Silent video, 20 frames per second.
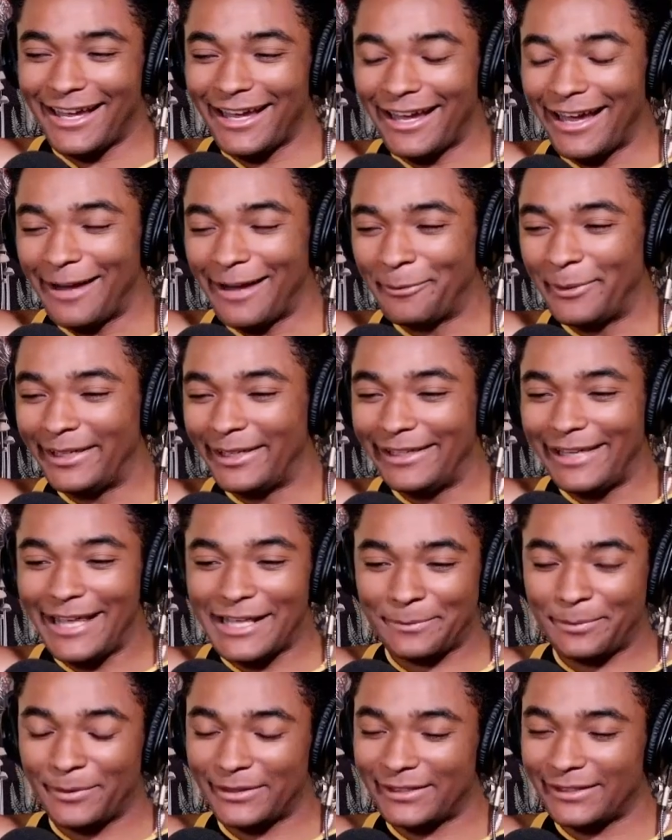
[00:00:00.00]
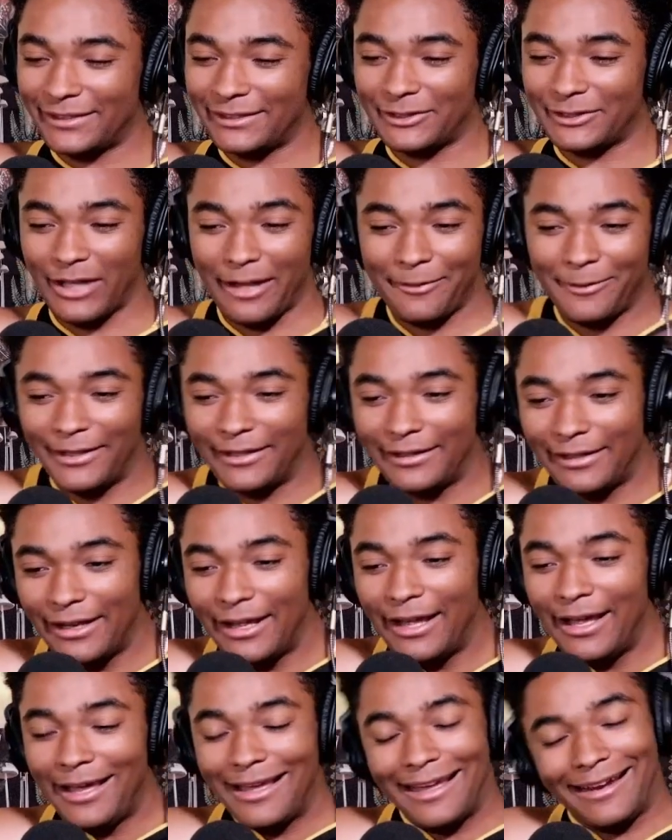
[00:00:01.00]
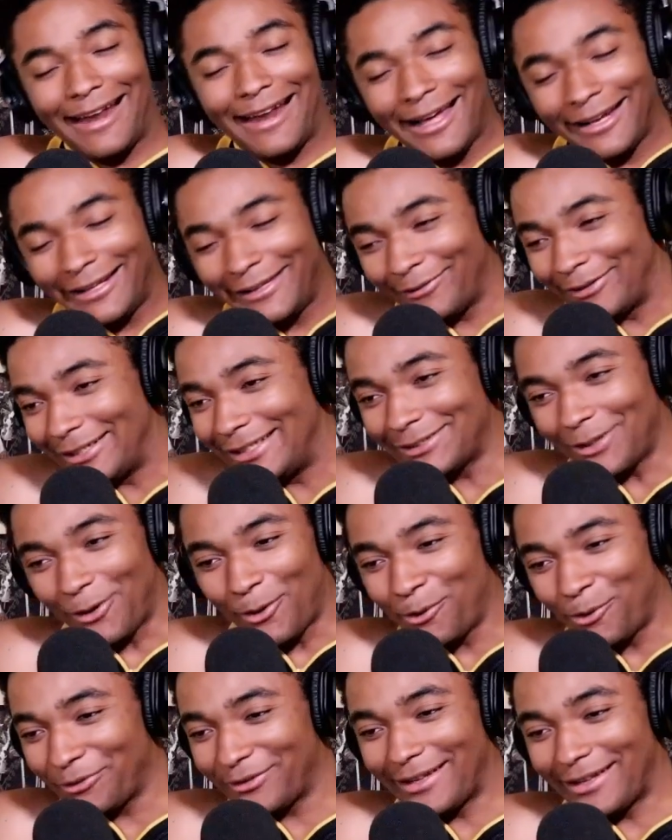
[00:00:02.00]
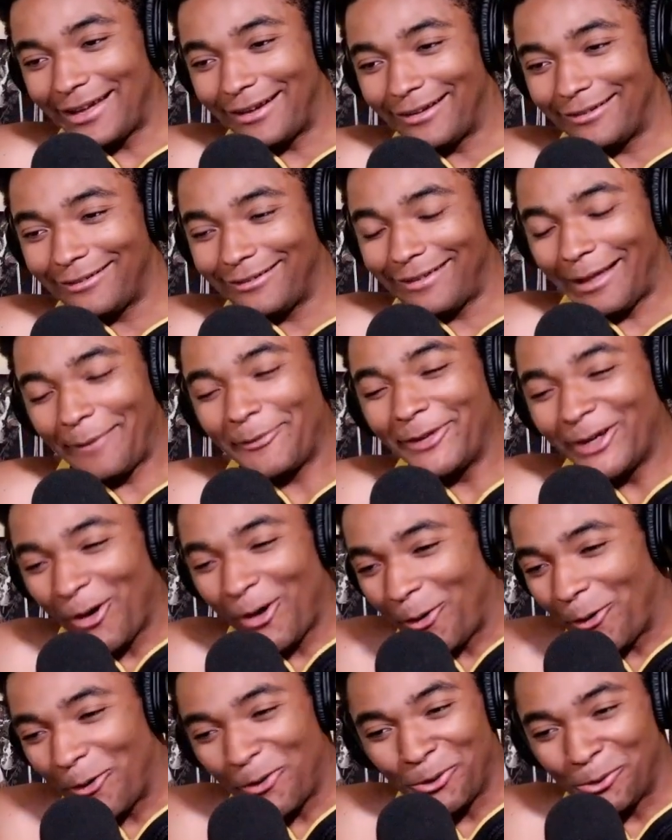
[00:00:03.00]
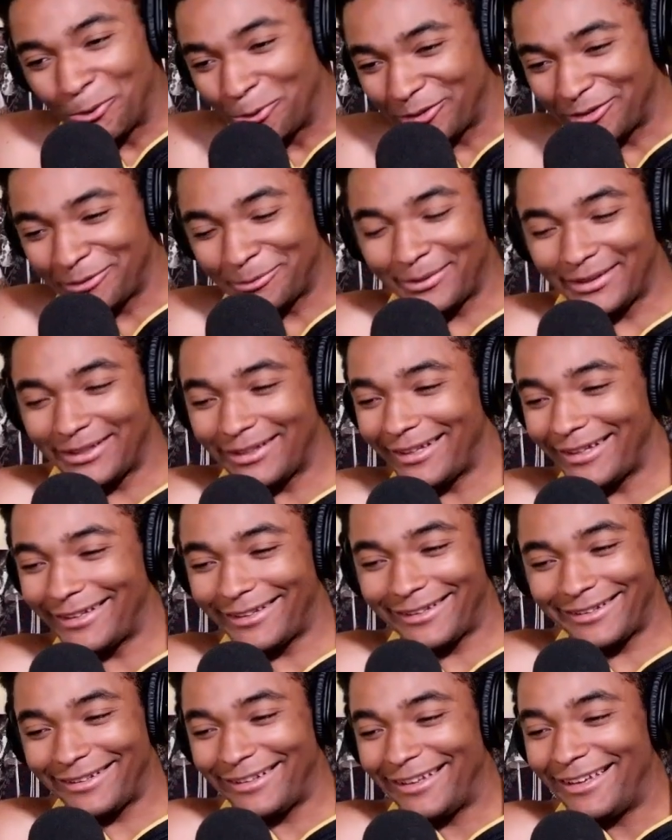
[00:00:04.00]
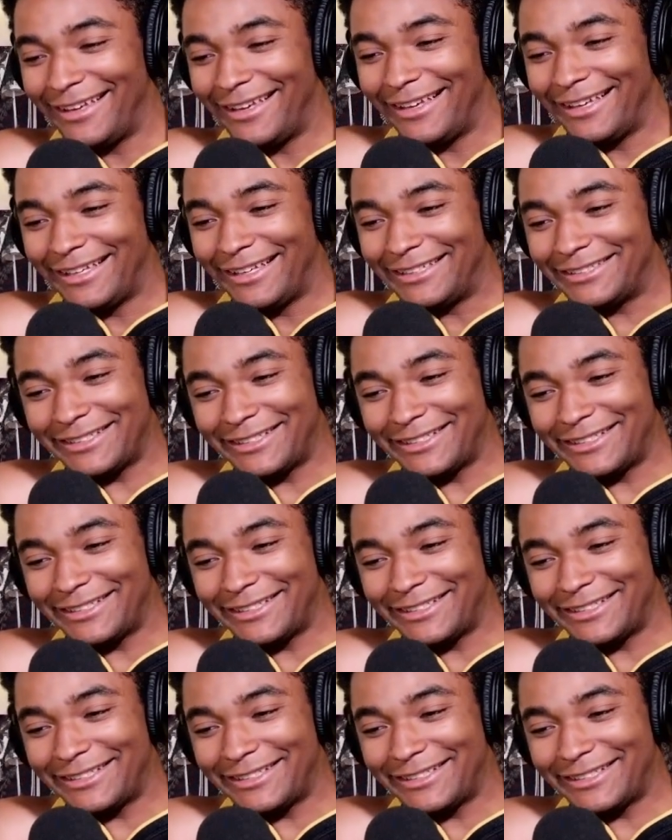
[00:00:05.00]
I mean, he has potential. I mean, not even. He's old now. I mean, old, but He's in his